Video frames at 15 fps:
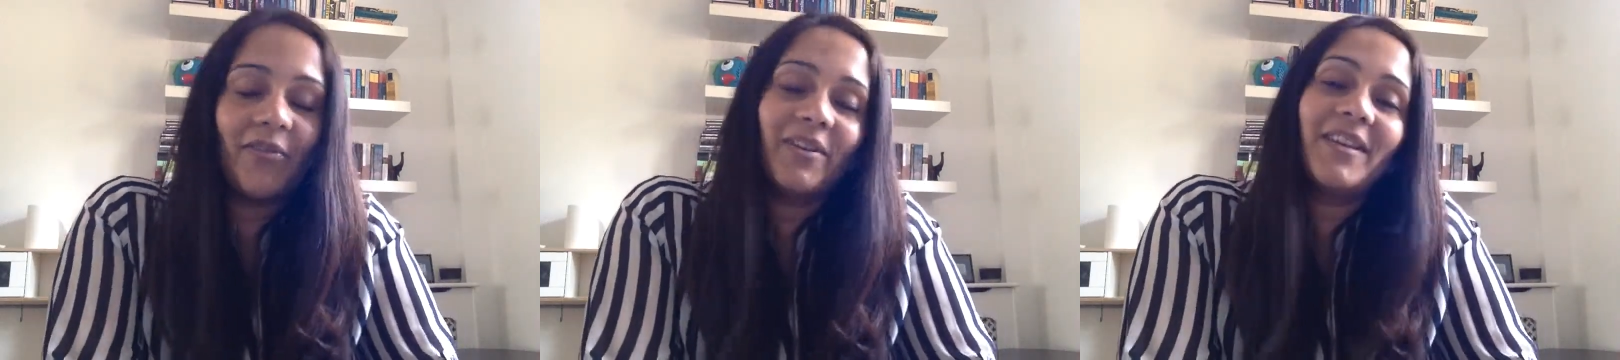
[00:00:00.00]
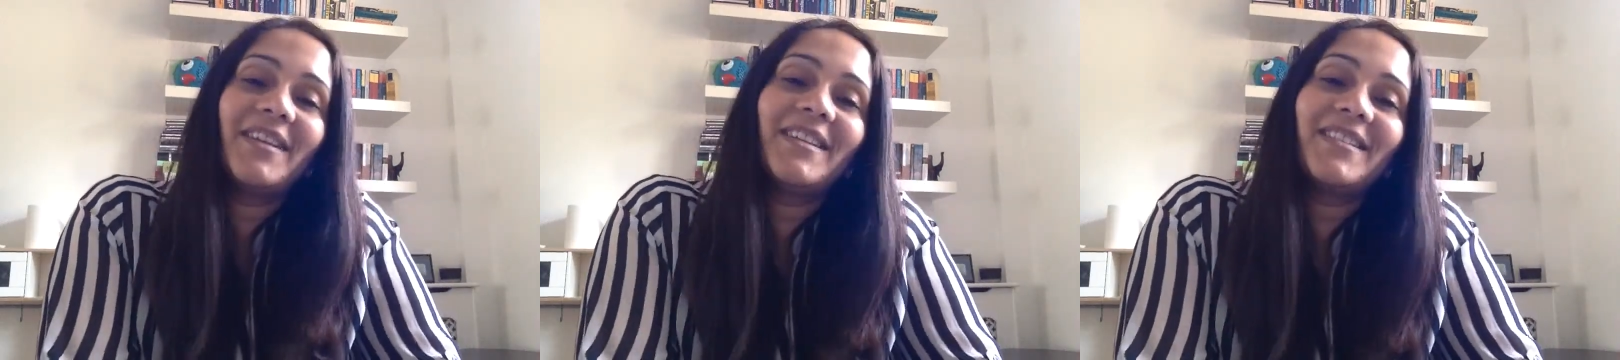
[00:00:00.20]

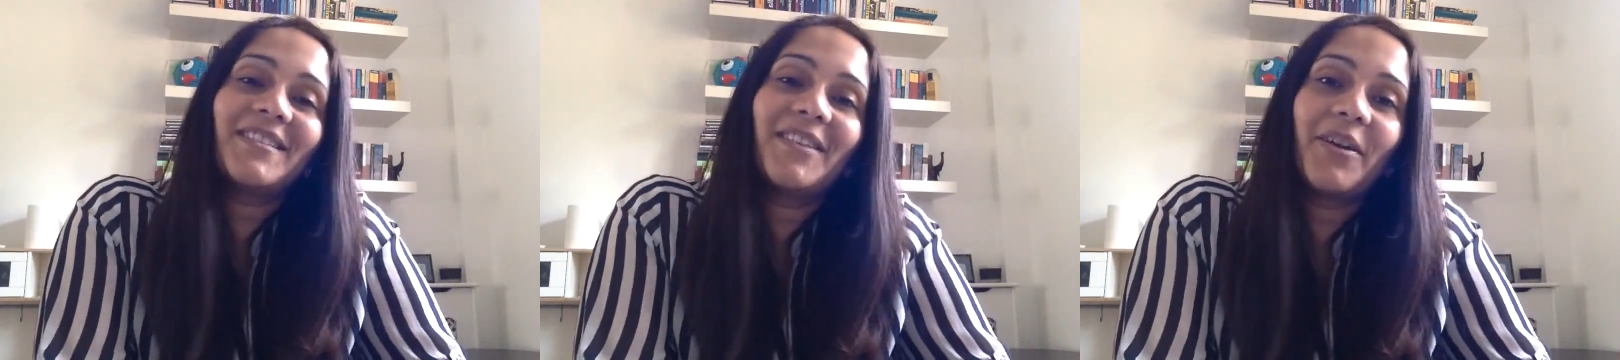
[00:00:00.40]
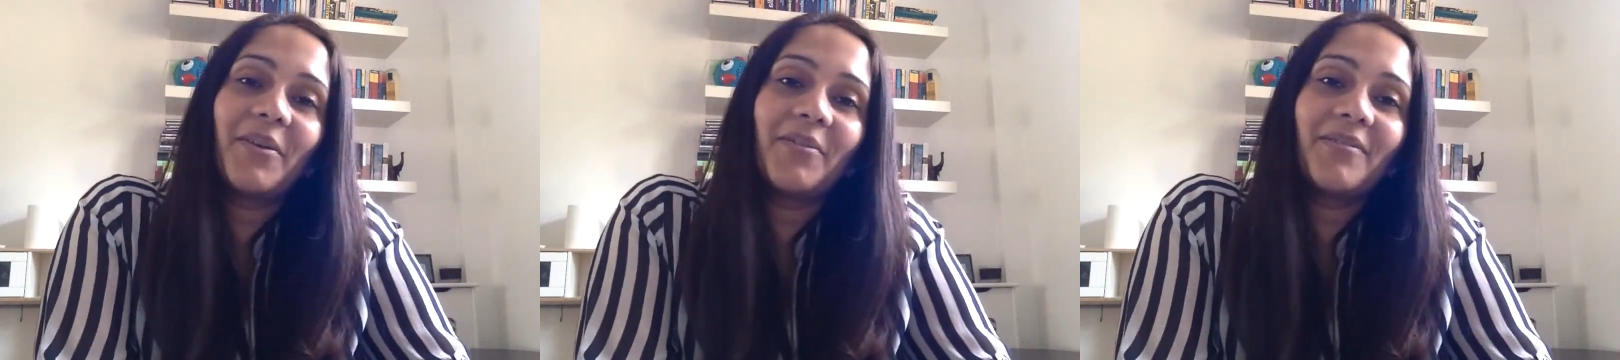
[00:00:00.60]
it.
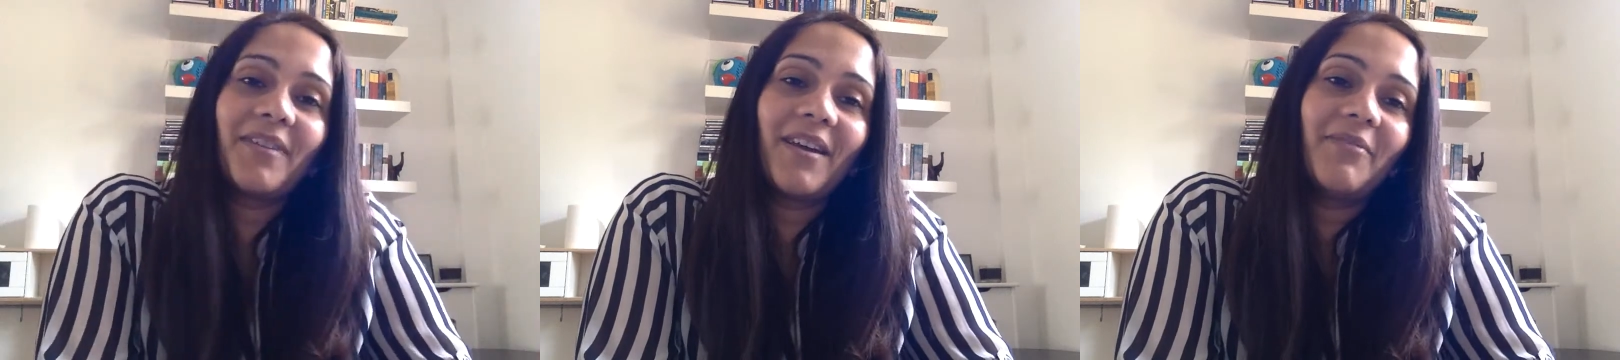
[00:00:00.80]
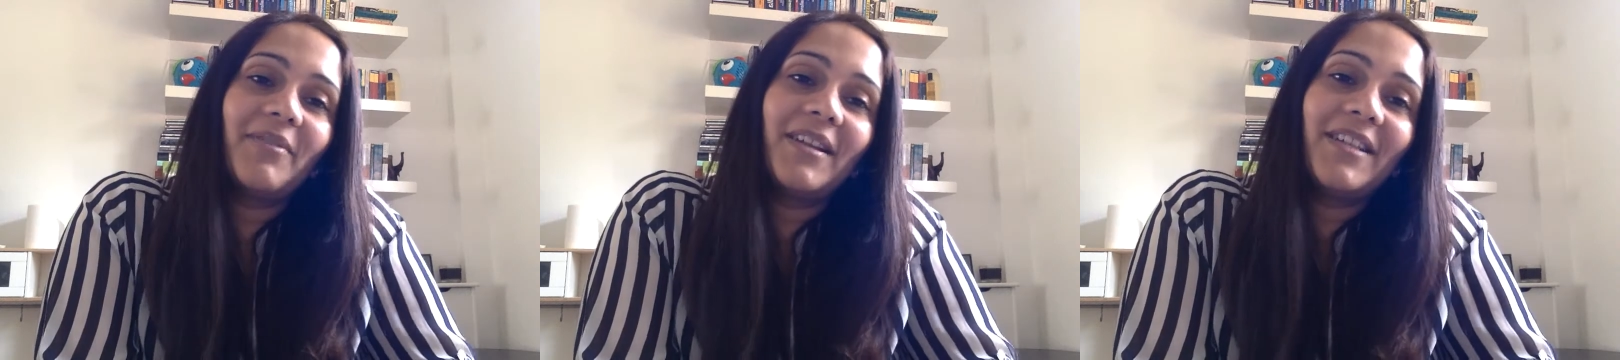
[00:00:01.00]
So
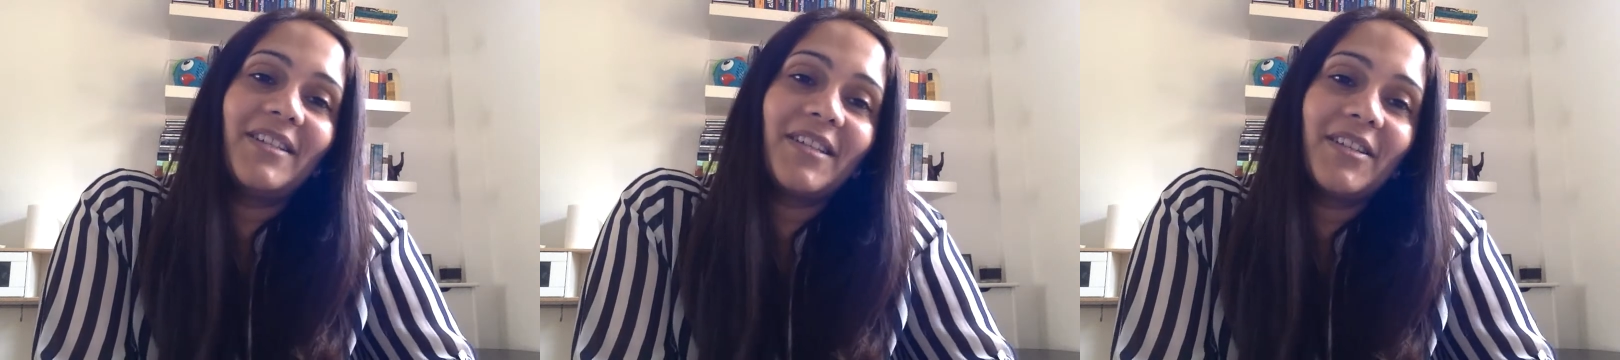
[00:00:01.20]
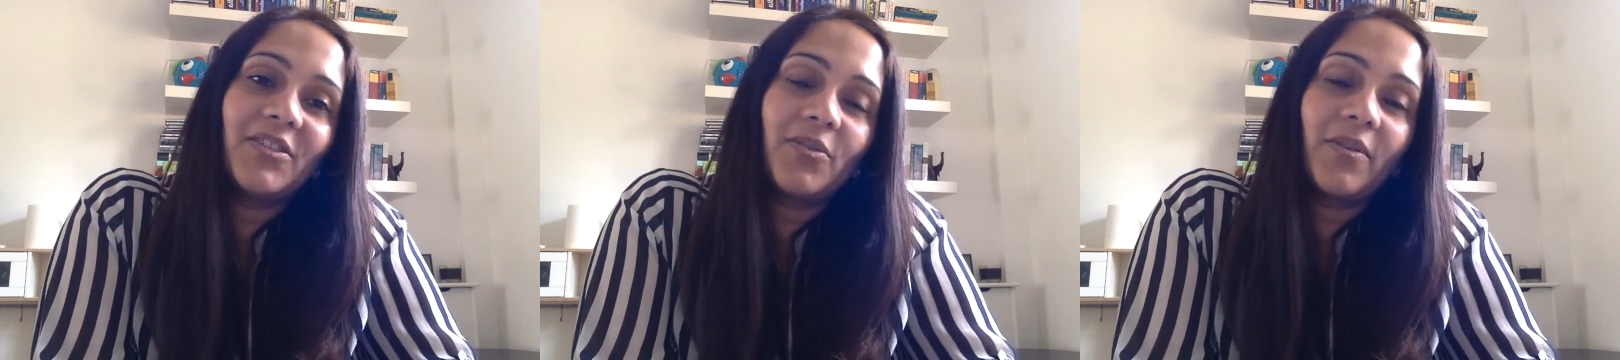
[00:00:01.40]
I really
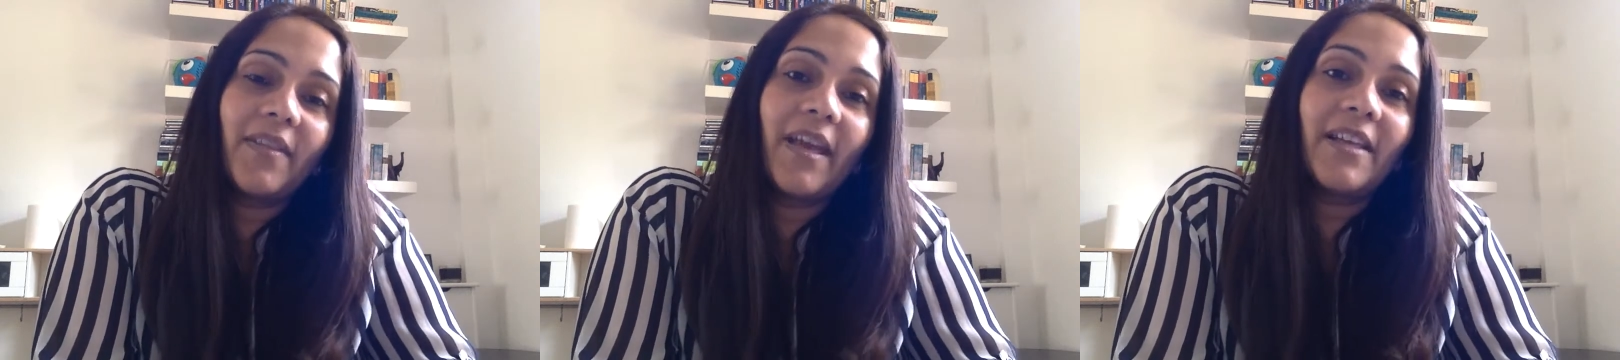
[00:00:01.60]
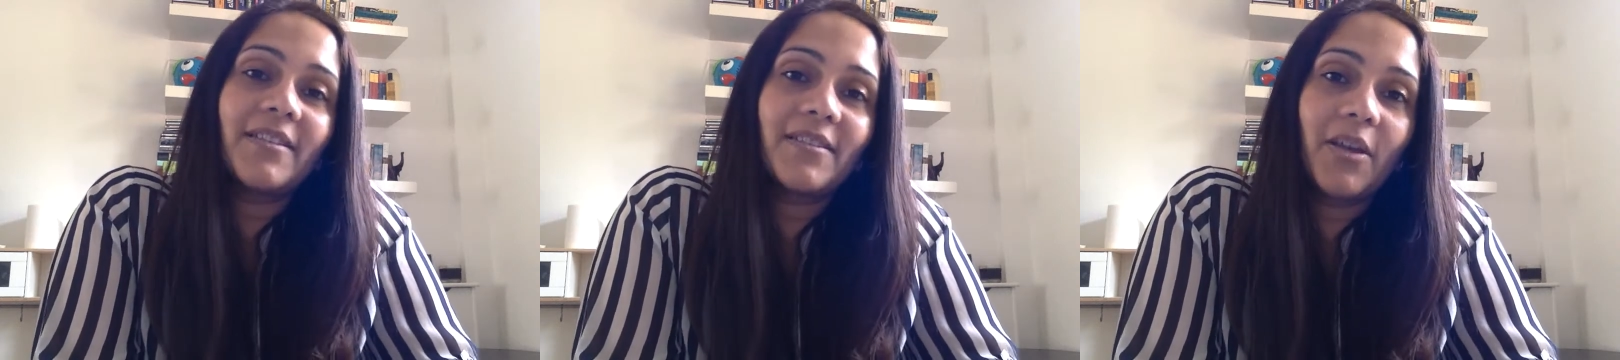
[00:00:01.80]
did enjoy that.